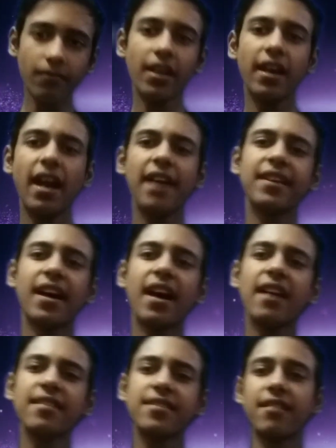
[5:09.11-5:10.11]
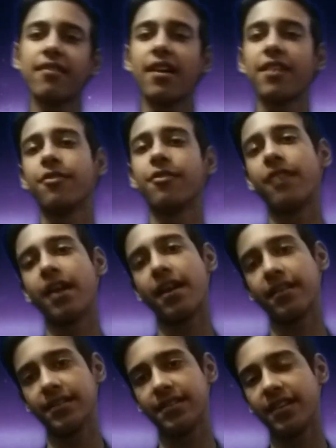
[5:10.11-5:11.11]
And the answer are the
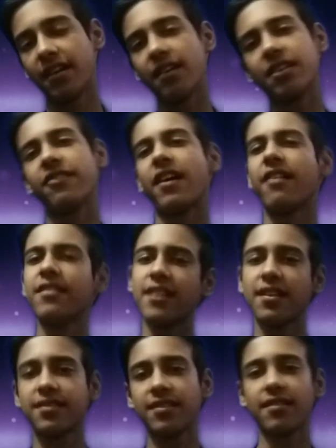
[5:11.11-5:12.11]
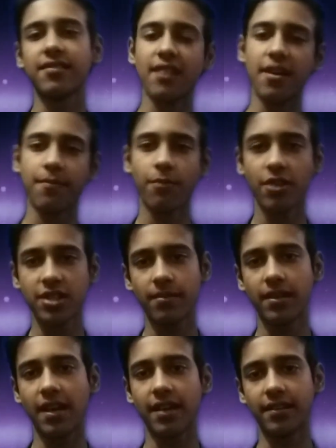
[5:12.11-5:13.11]
varies. The various answers are possible
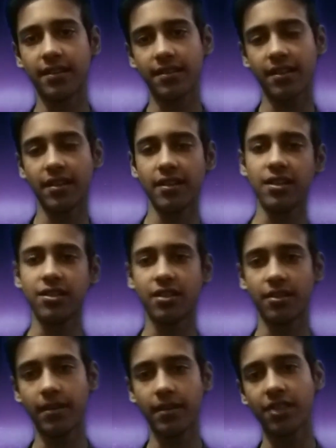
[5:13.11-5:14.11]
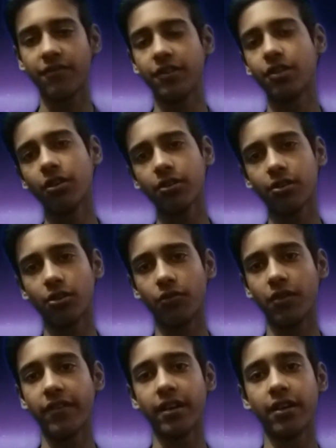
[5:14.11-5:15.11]
at this condition, because we don't know. We
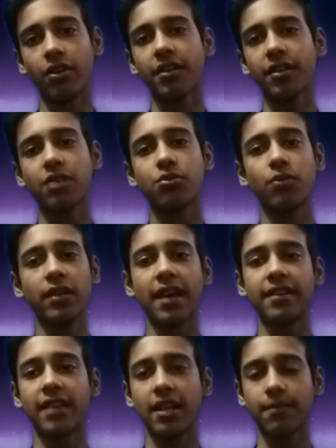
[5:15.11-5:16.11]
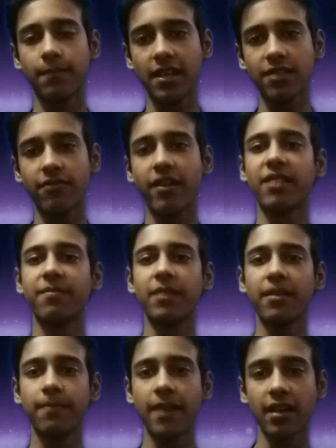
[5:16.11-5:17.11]
were not actually at that place when the
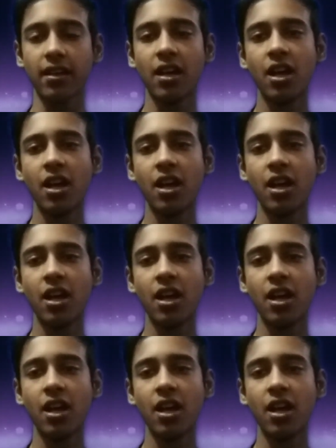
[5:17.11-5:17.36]
Big Bang